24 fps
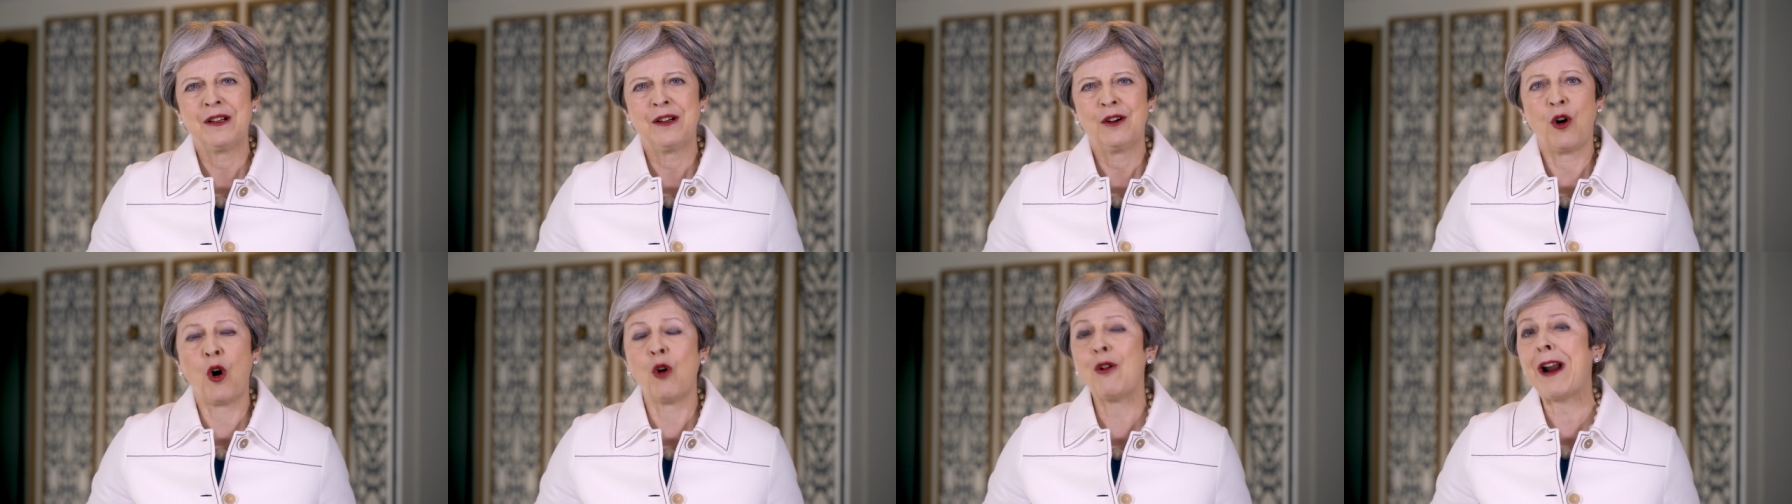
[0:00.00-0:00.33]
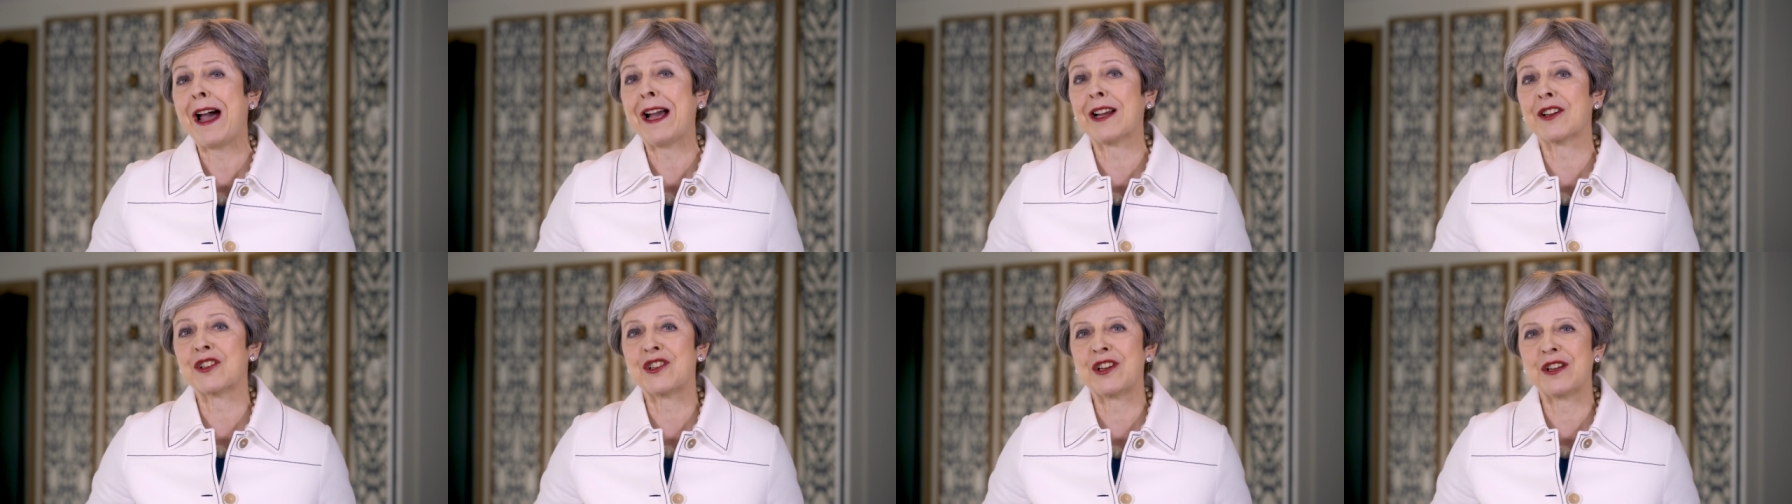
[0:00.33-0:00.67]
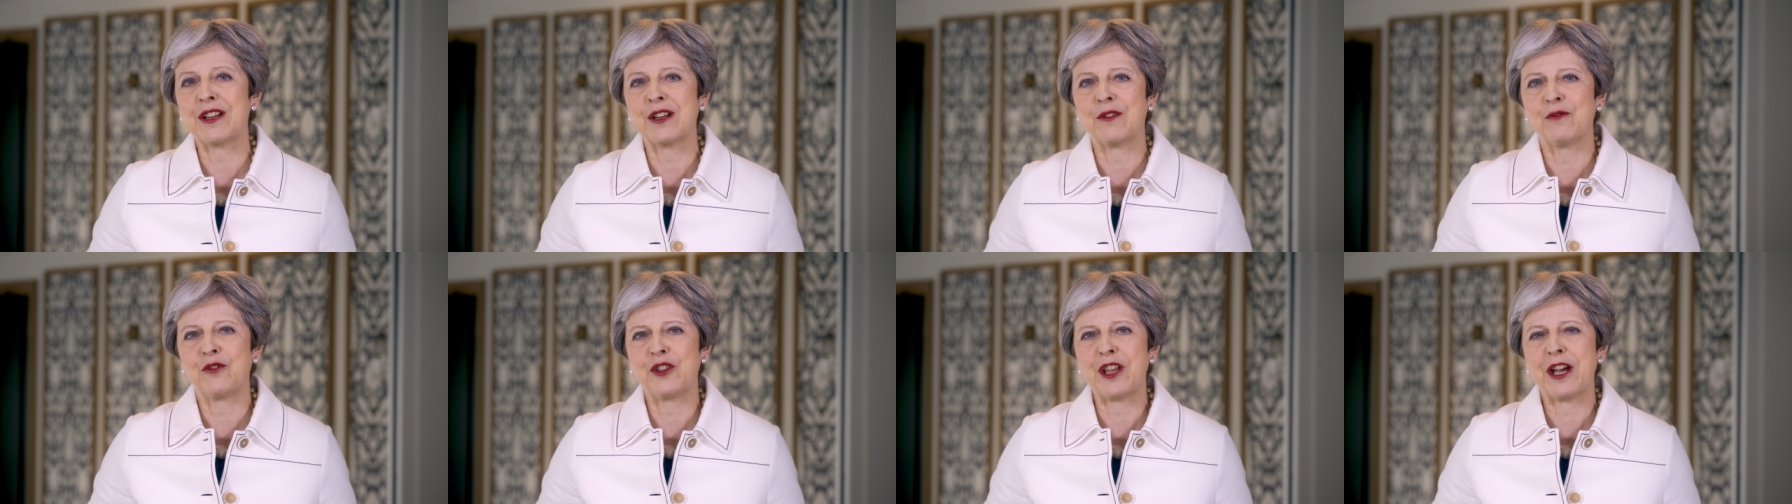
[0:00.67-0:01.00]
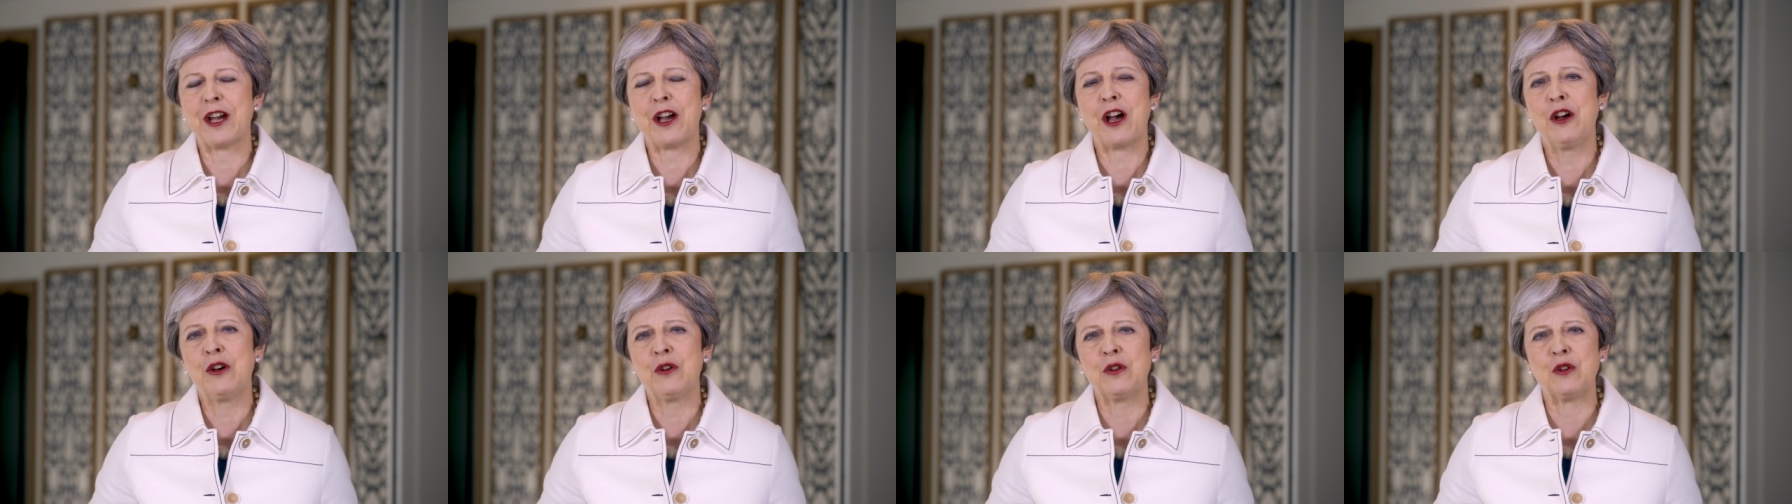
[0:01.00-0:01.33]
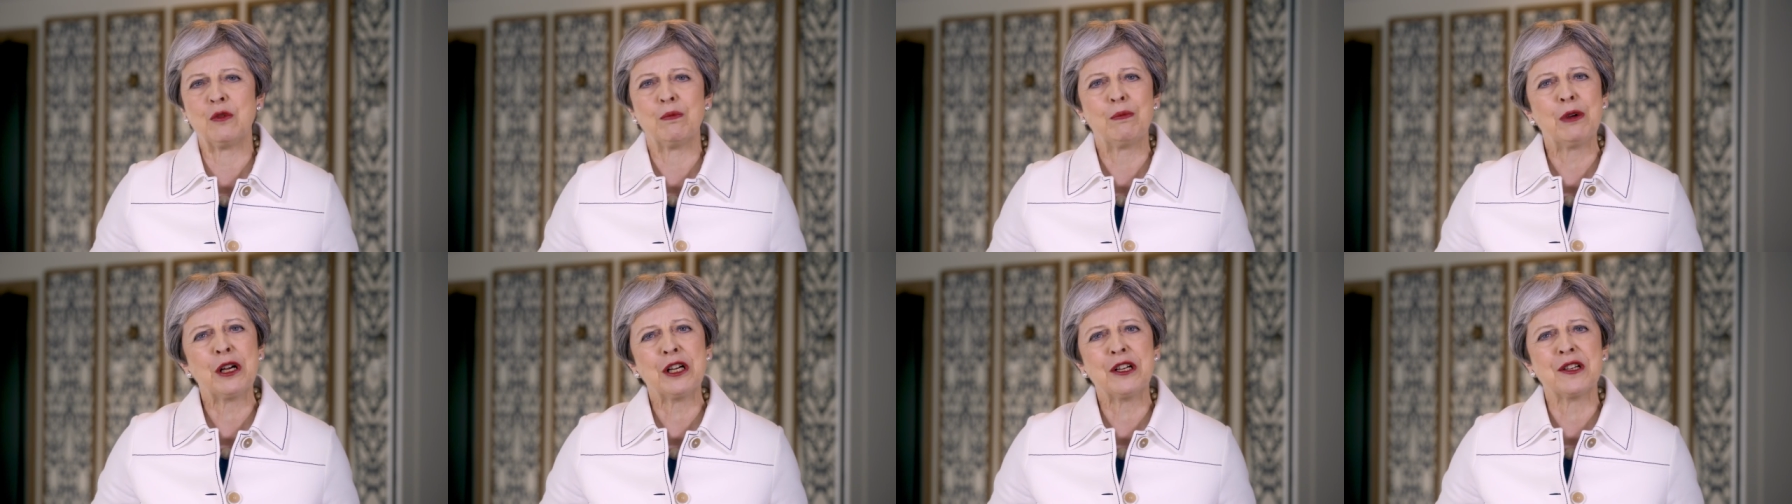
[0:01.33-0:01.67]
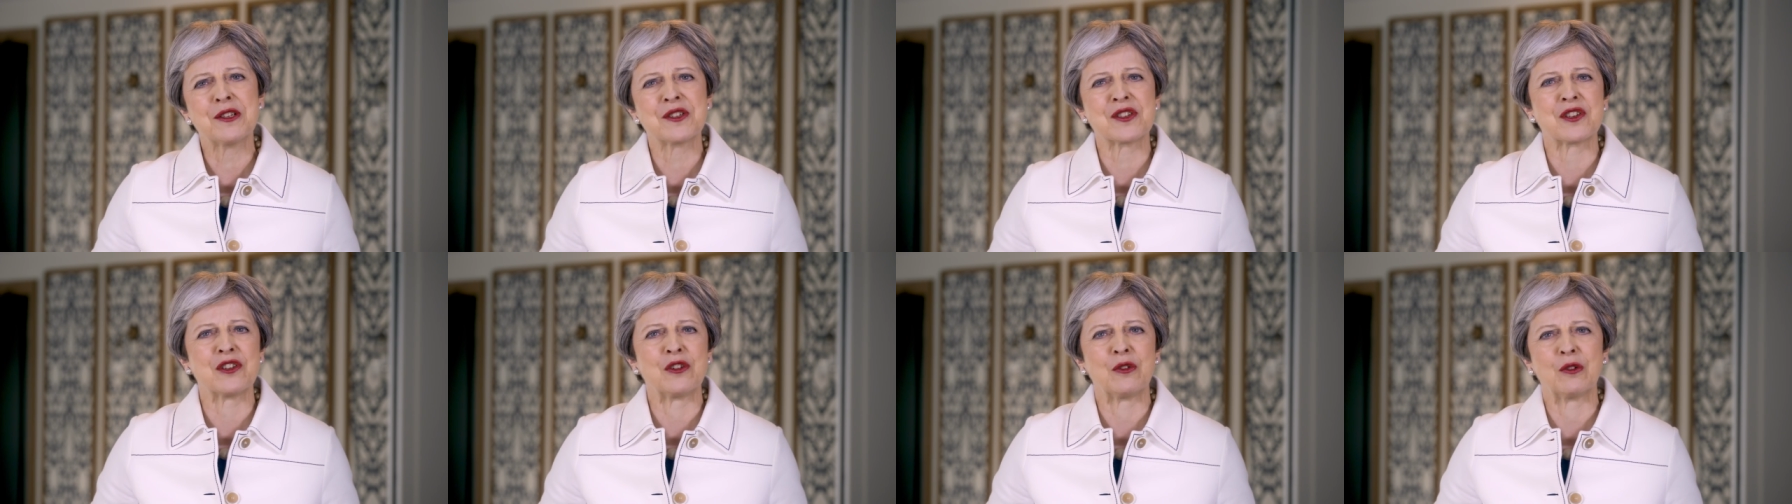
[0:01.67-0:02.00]
or acting for their own
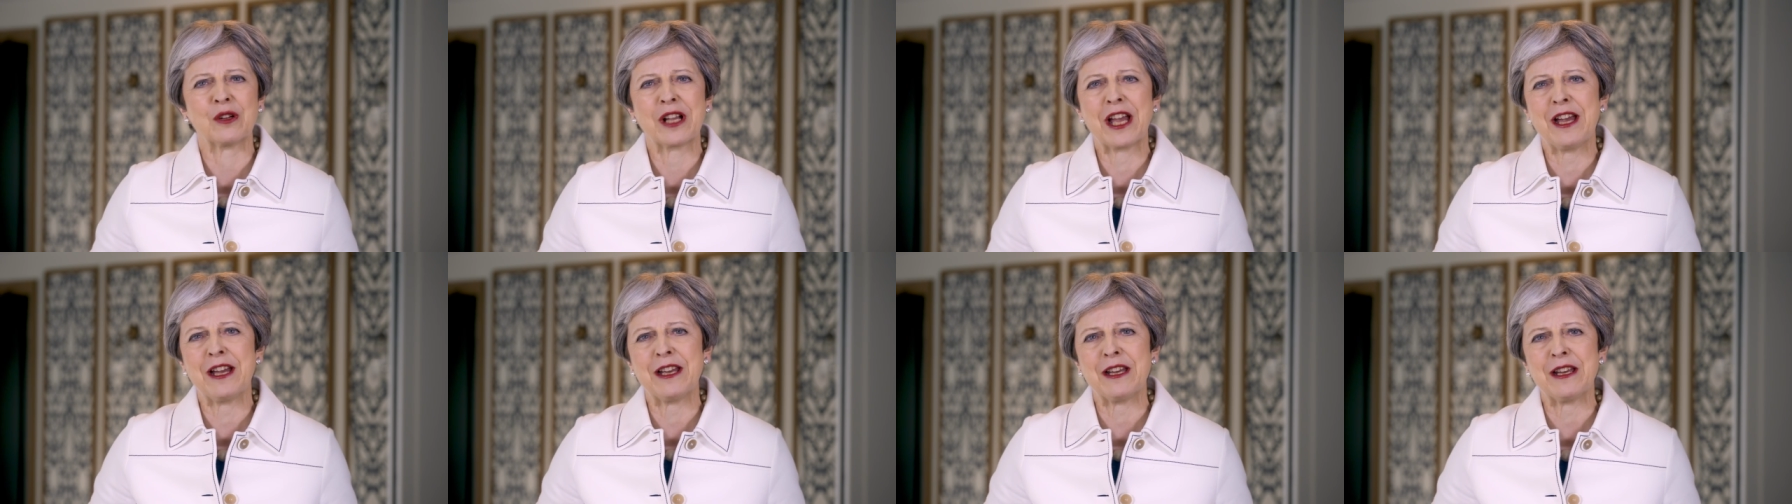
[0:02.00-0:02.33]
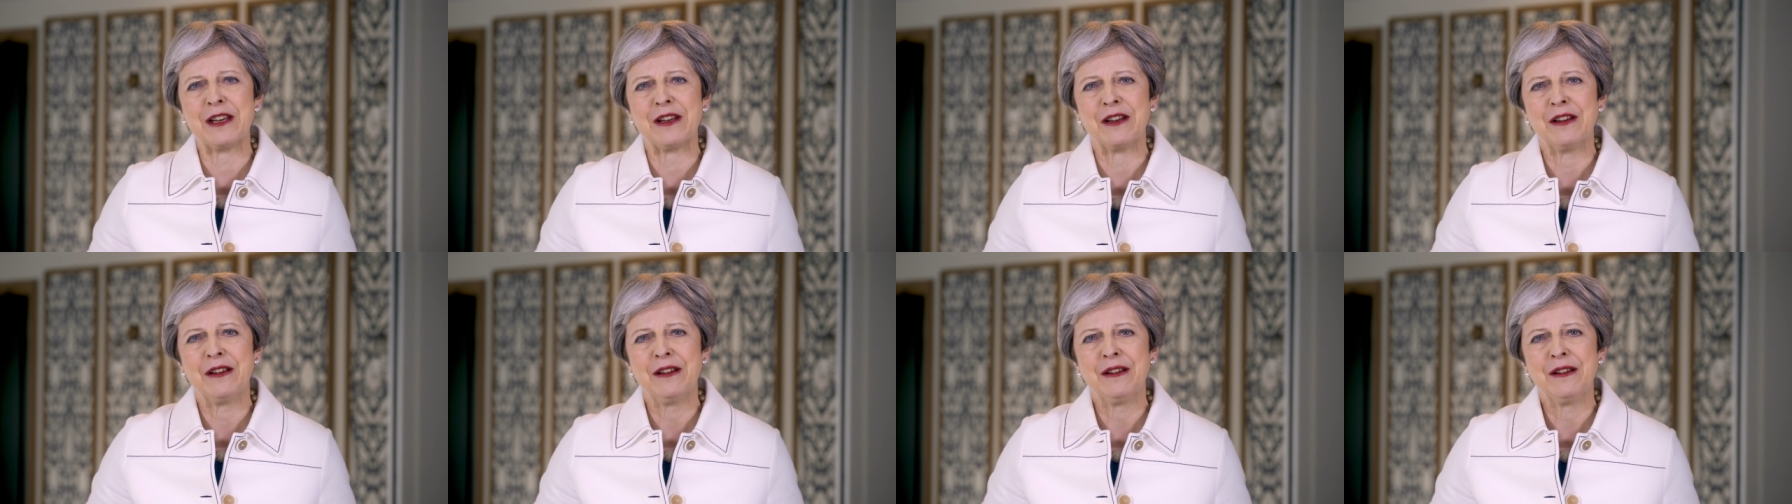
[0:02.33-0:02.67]
personal gain.